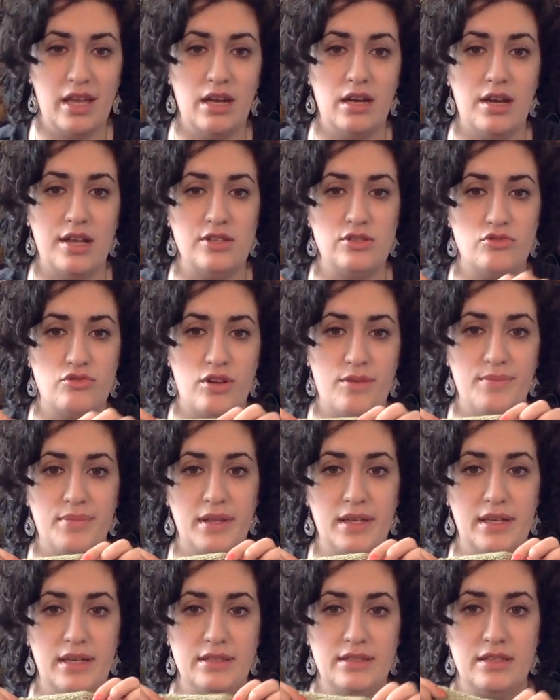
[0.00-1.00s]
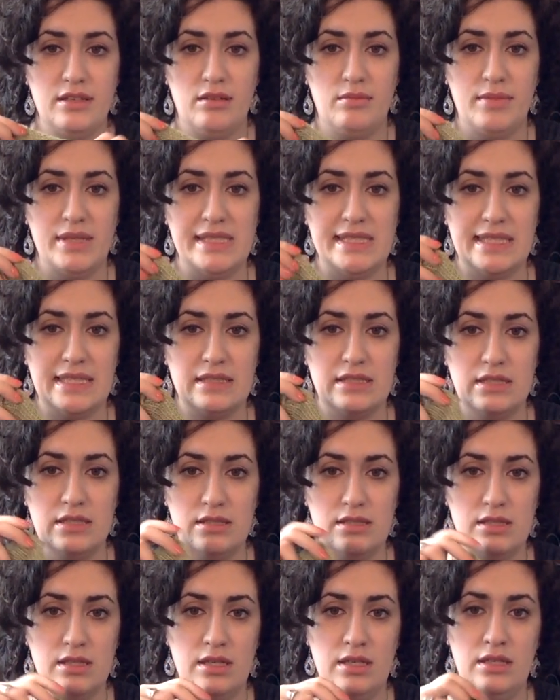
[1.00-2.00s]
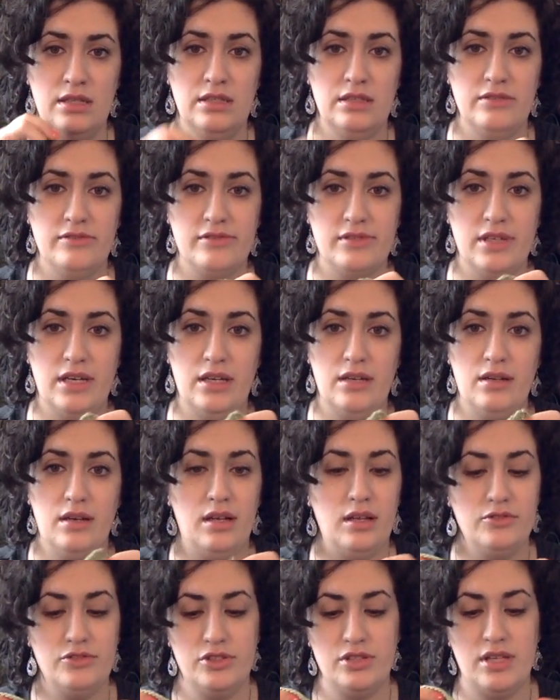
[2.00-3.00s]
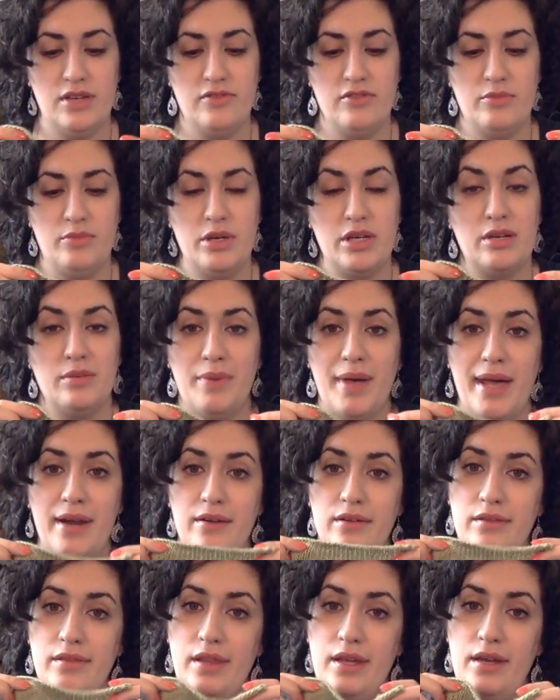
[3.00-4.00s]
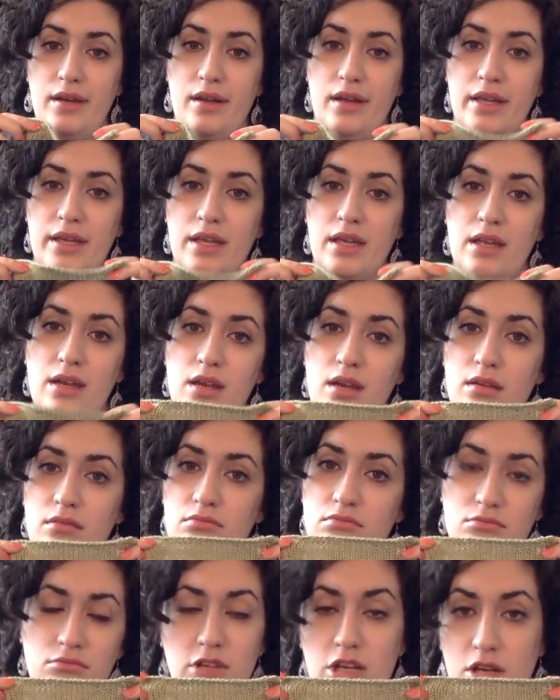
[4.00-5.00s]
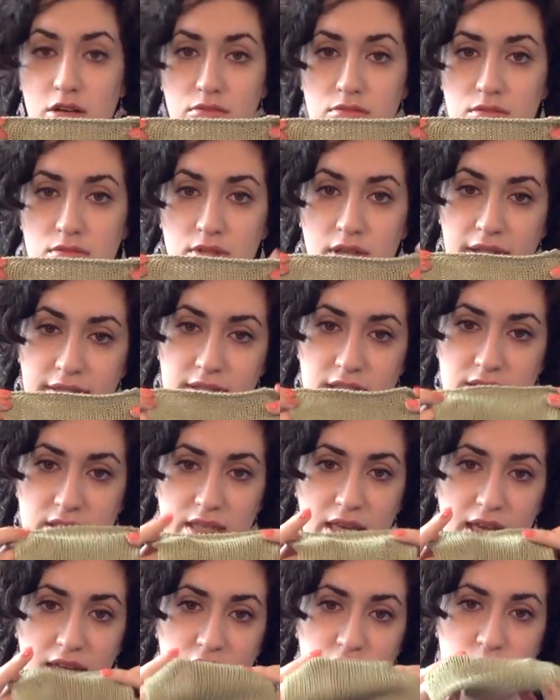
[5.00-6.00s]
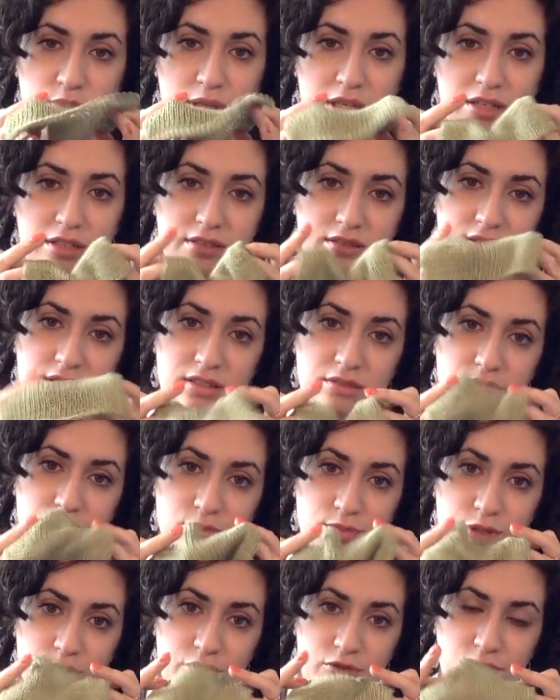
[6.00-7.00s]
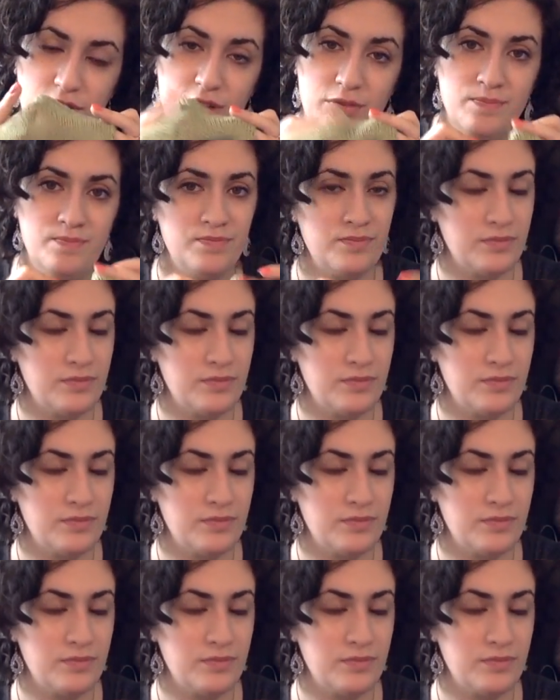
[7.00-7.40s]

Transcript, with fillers: a nice drape like I did on my sixes. If not, I'll just have to pick a pattern that I can, you know, get this gauge, because it was beautiful.